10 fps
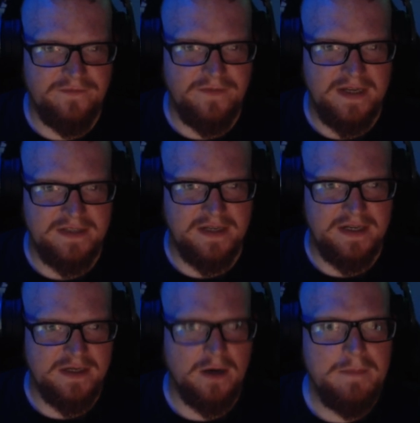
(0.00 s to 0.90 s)
is a
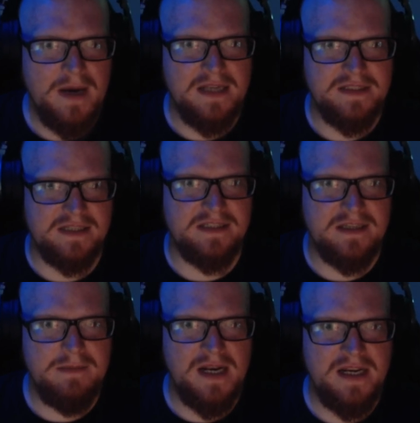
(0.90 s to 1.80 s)
combat
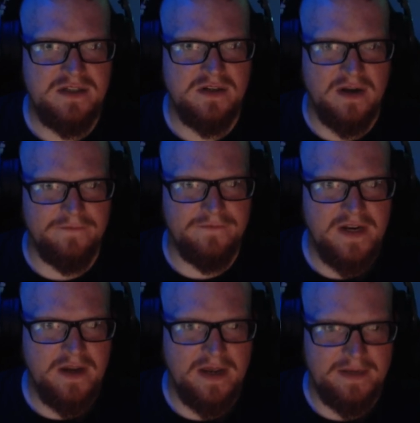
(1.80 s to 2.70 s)
simulation
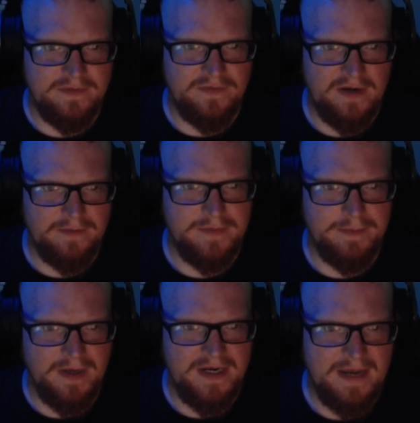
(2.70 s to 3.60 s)
video game developed
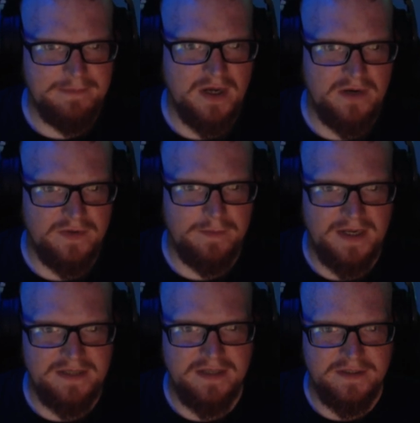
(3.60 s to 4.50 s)
by Namco for the
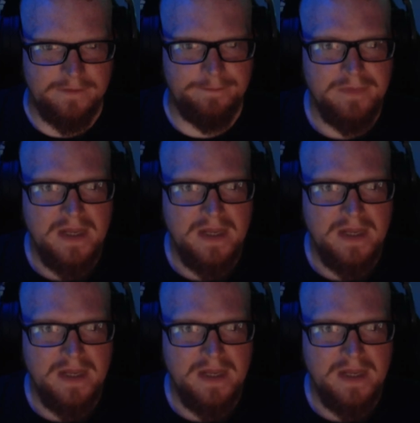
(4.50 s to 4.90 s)
PlayStation.